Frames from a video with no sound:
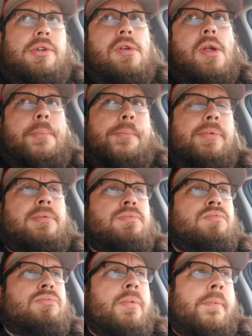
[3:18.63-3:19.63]
it.
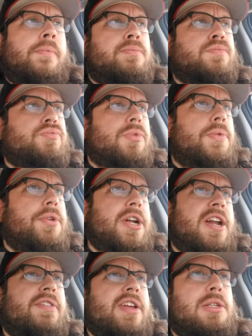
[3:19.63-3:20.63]

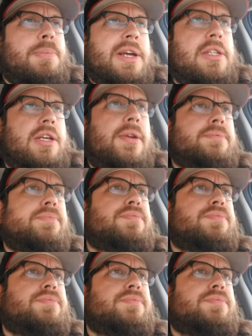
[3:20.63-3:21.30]
They're not even that spicy.